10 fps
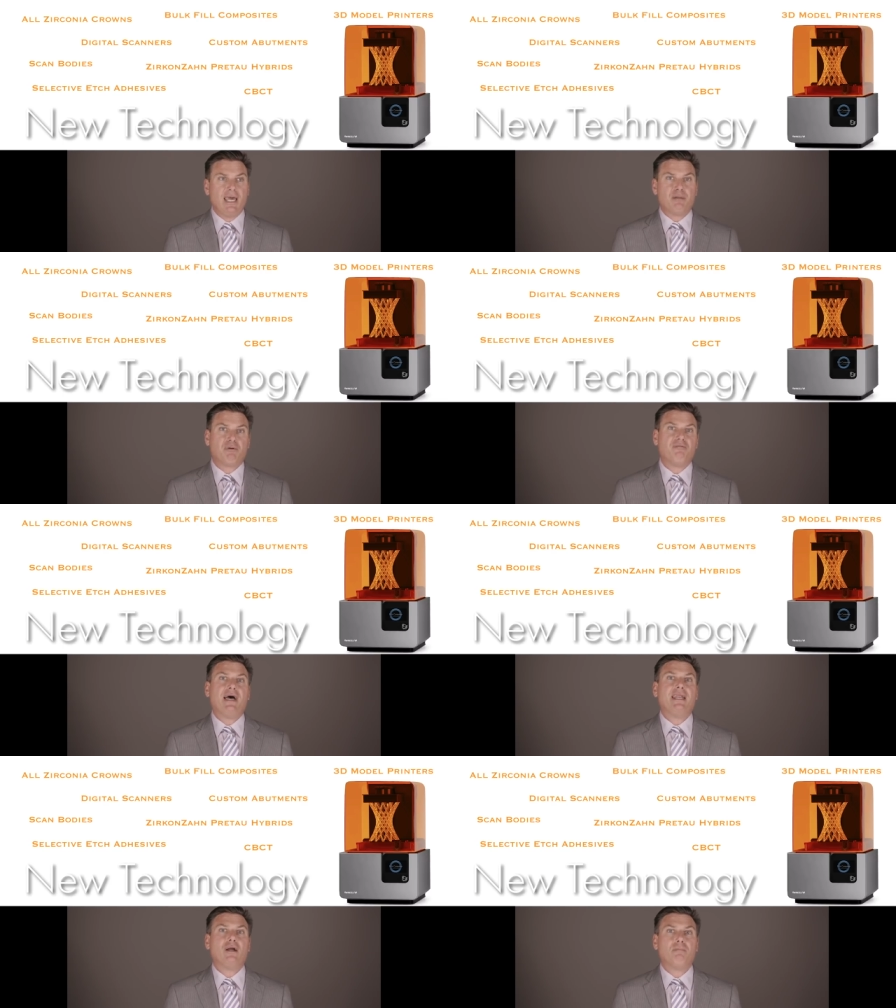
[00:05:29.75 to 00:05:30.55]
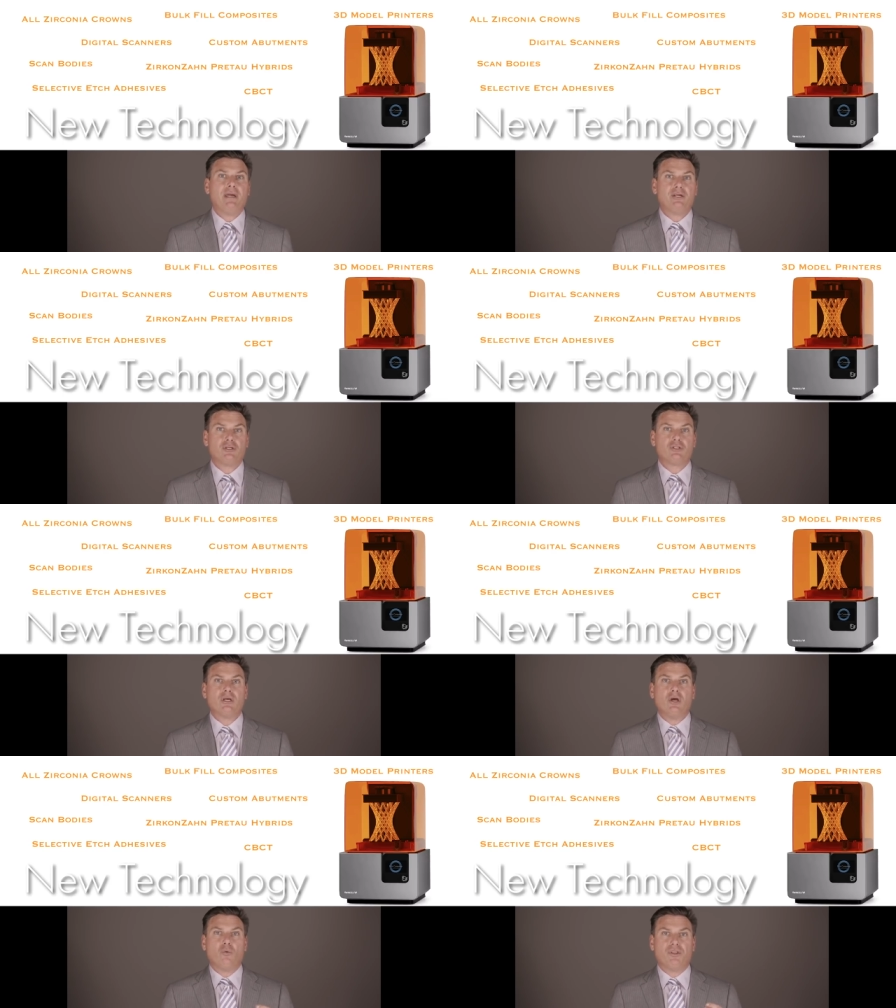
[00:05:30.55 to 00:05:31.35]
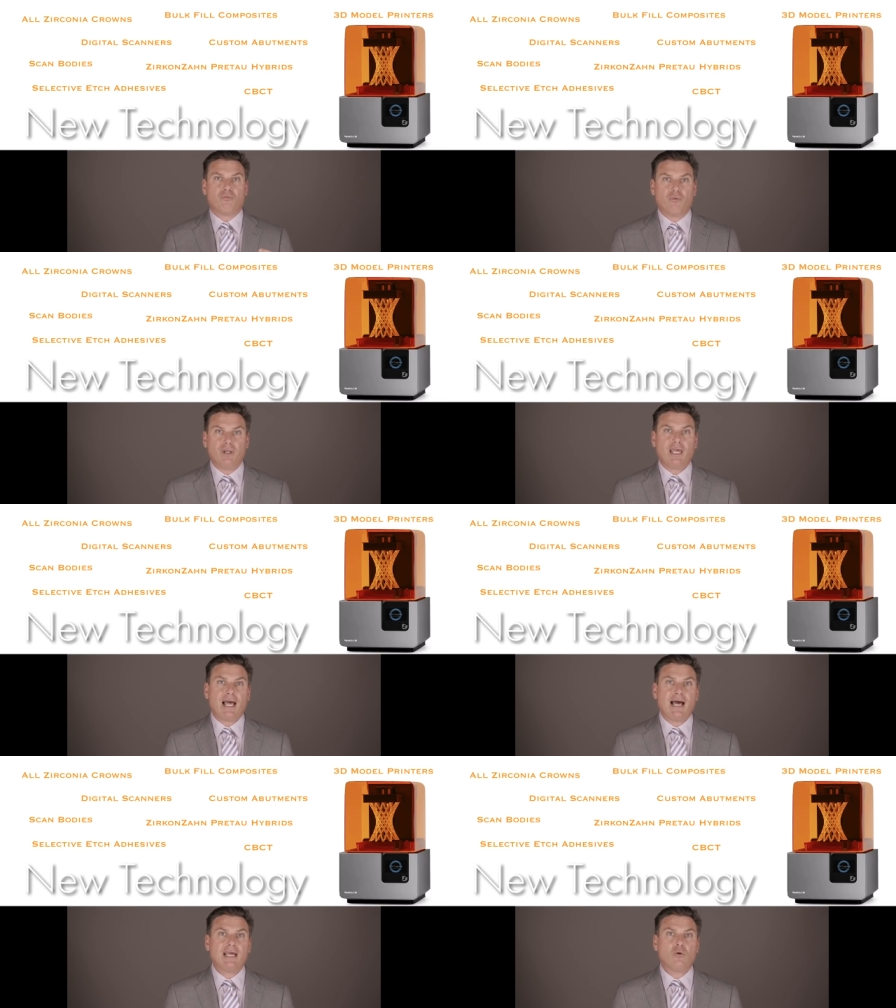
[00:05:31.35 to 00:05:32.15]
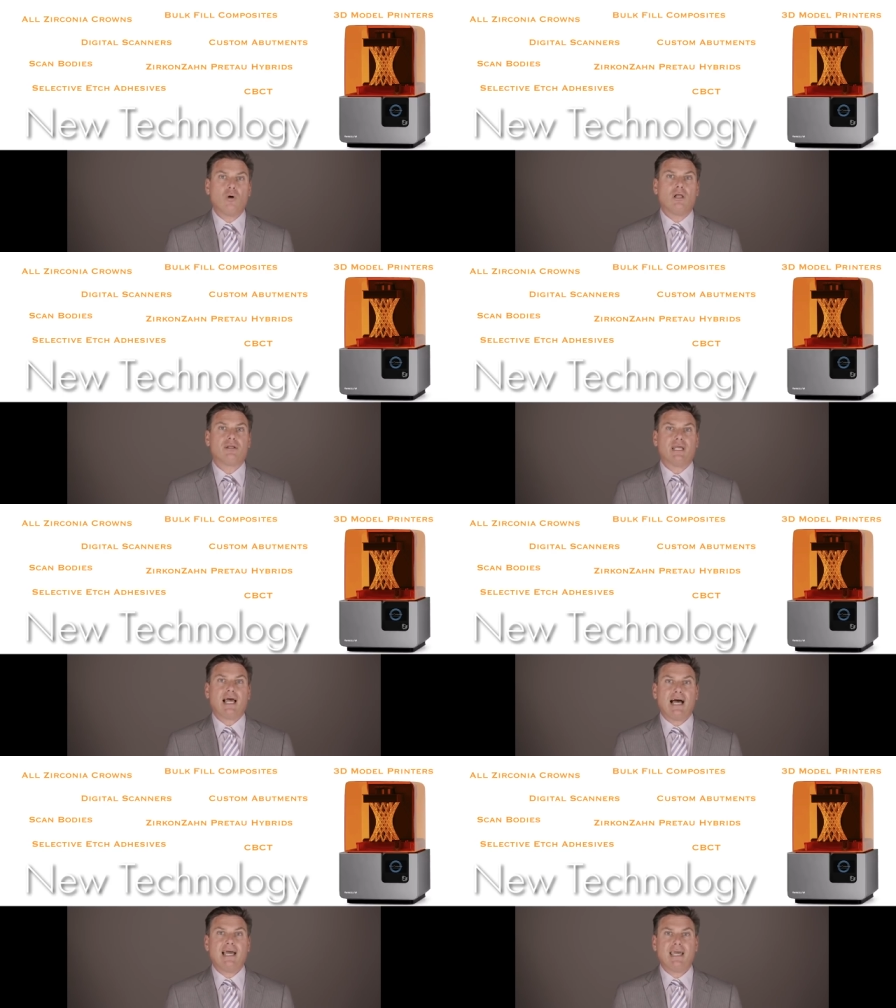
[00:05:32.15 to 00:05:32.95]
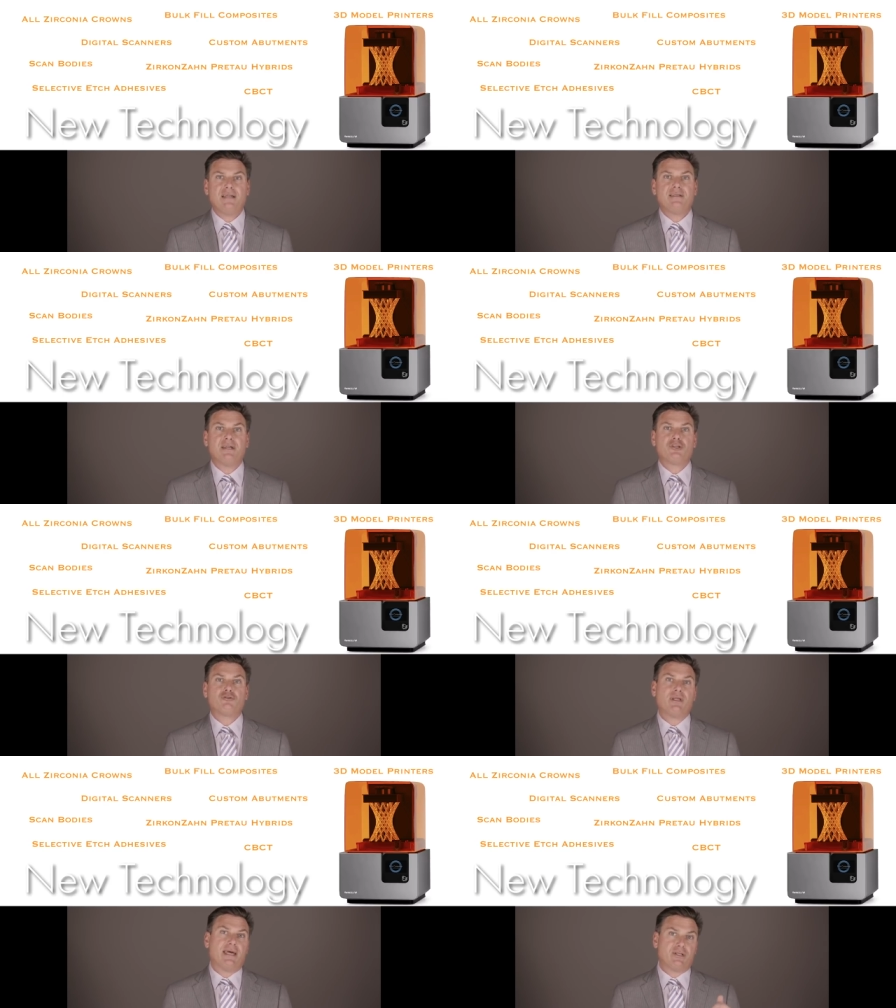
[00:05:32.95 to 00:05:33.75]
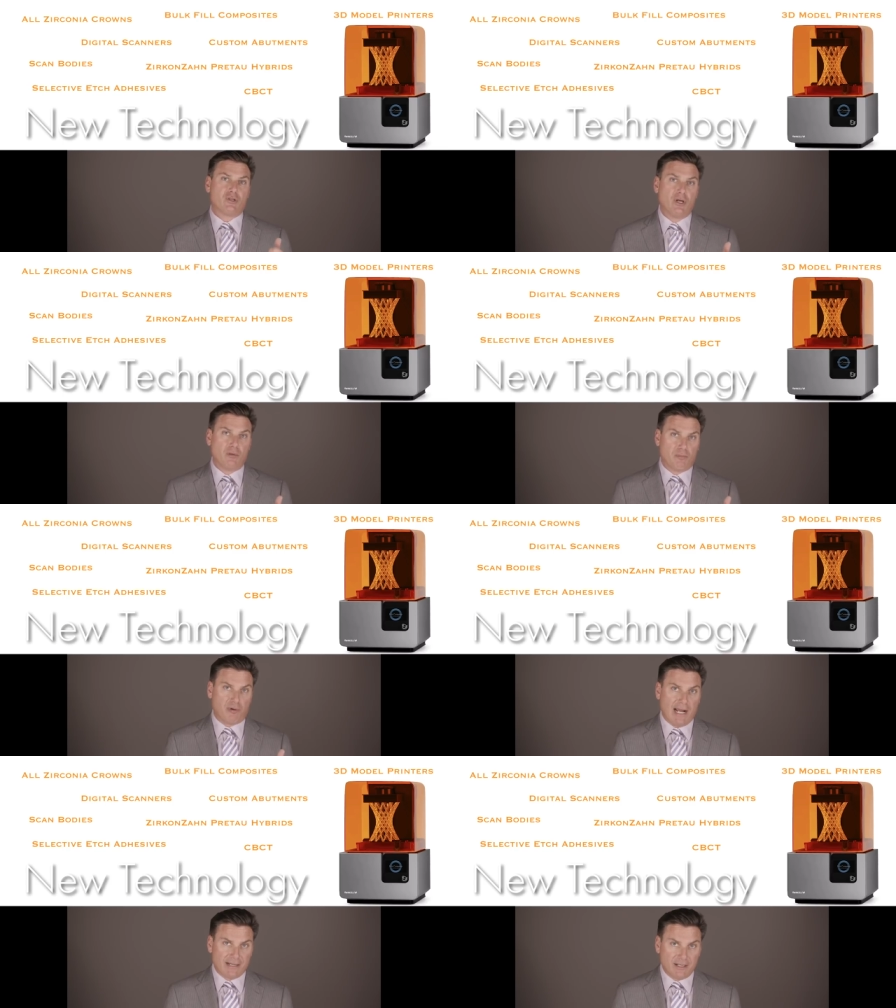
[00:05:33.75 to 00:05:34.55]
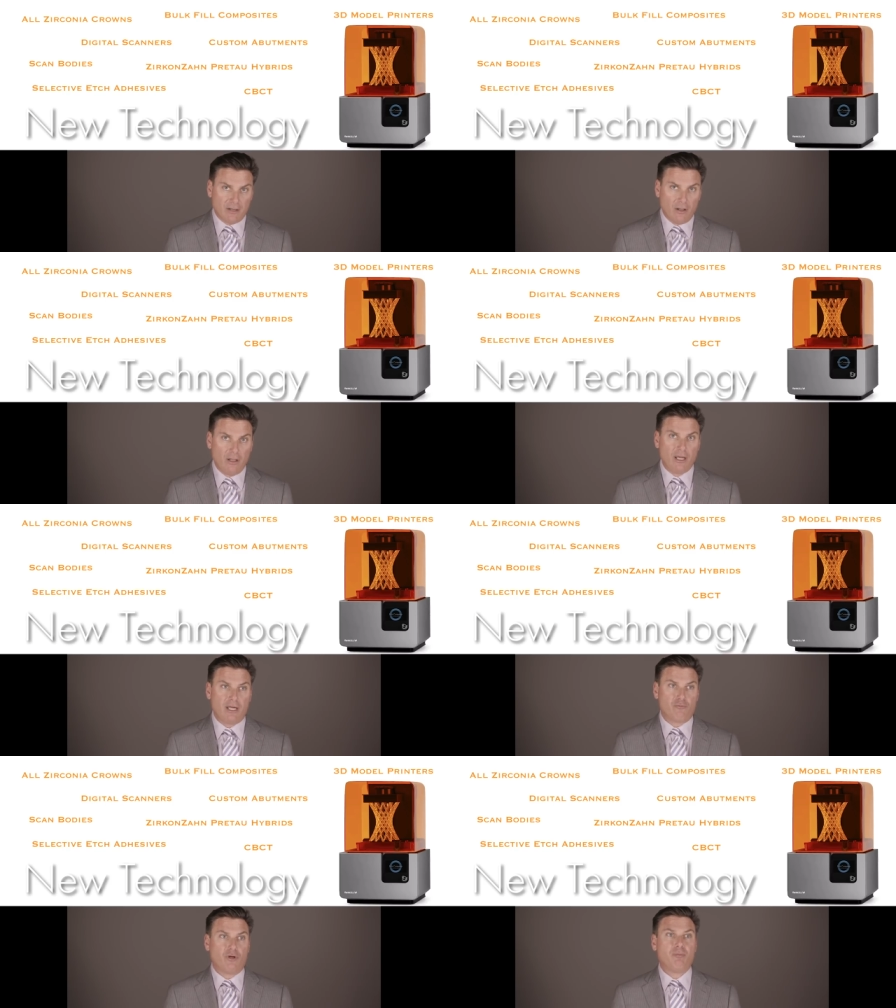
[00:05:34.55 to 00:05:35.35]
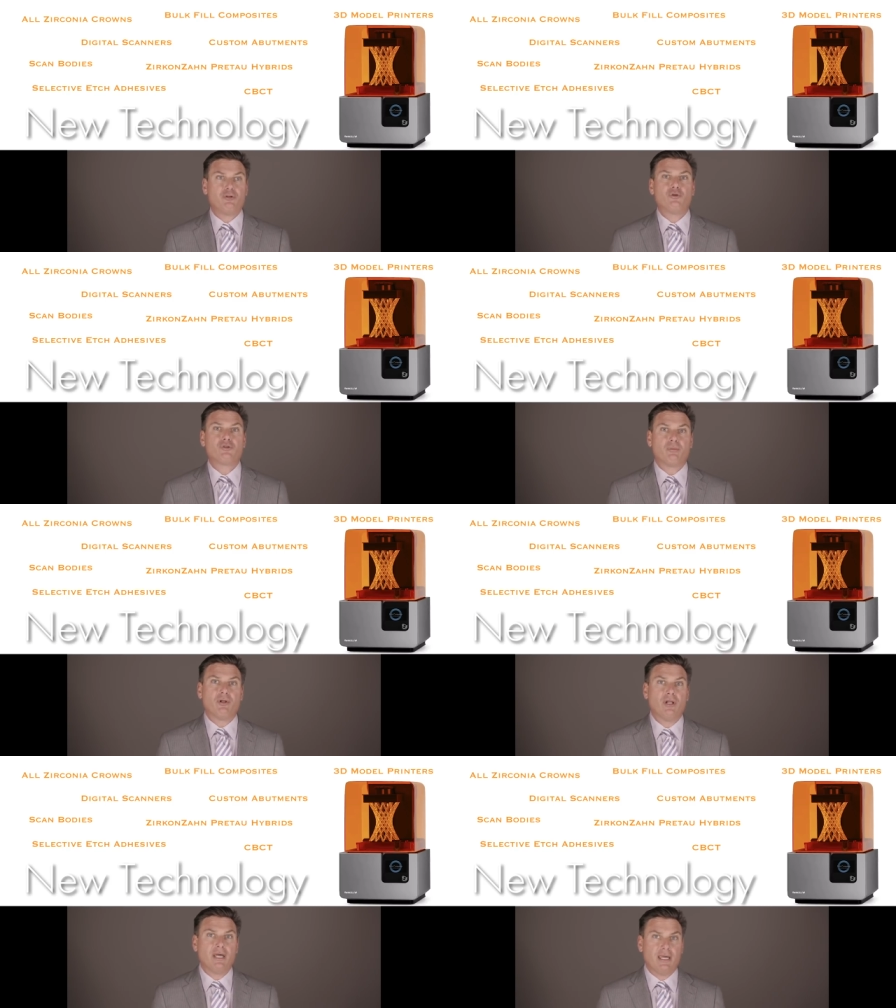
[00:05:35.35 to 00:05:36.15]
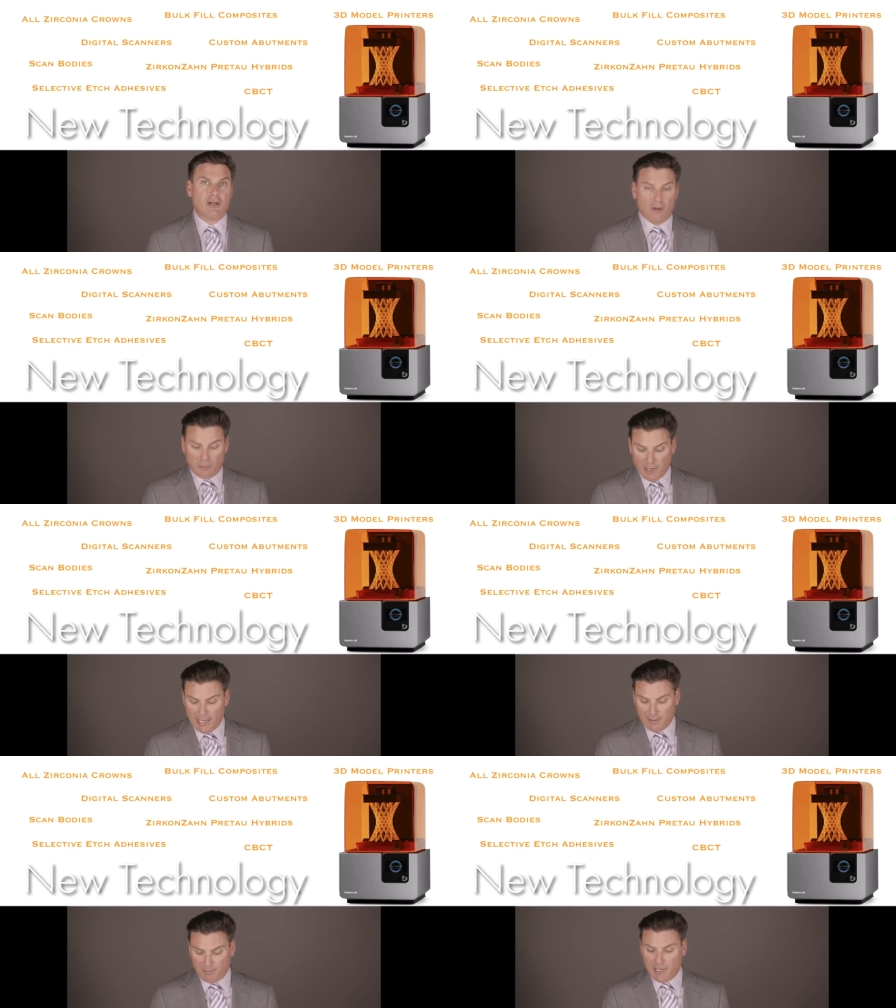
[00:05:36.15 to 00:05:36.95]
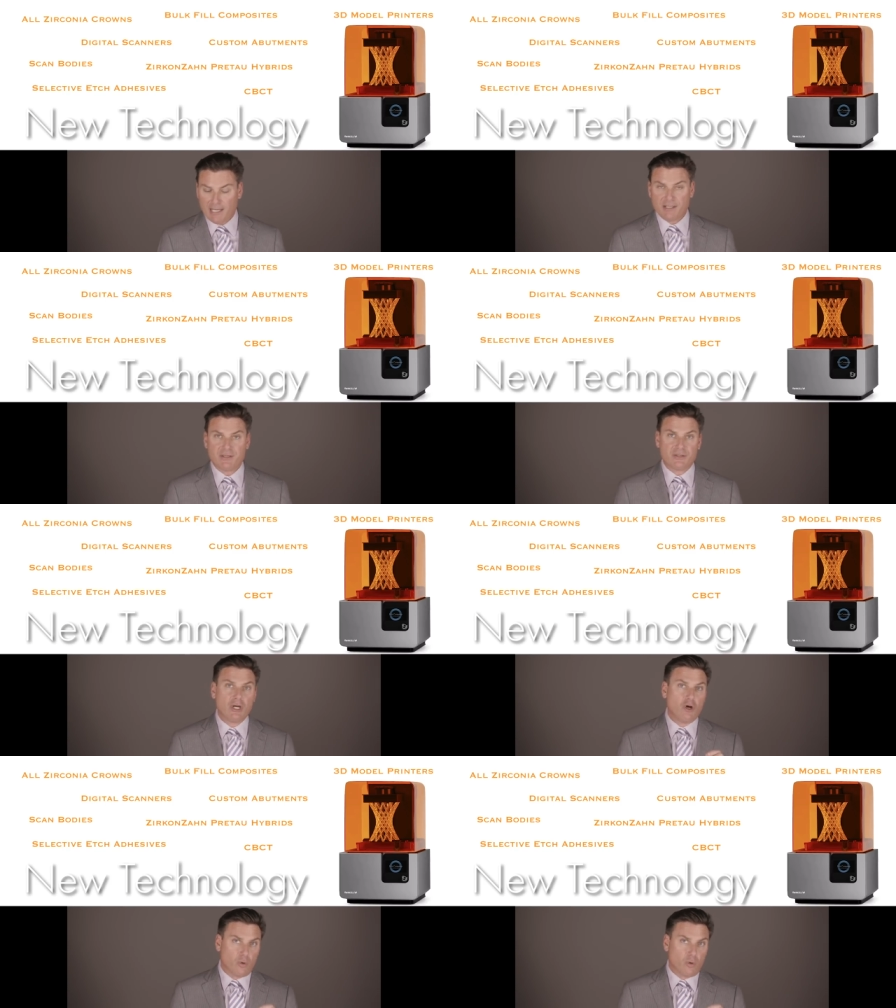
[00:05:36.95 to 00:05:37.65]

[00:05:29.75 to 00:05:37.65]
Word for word: and providing our patients with really high quality, high-end dentistry that is practical and reproducible in our pra practices,